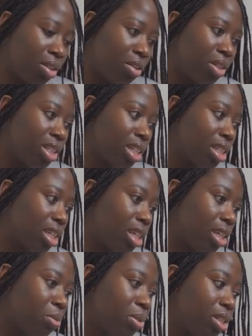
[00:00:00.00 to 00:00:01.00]
which I
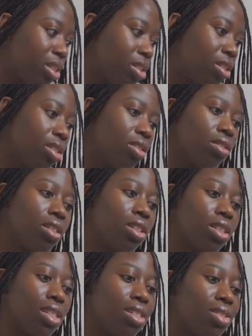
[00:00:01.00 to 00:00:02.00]
think we did good.
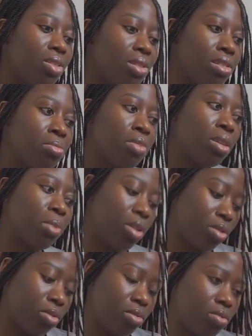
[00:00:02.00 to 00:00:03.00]
This cost me about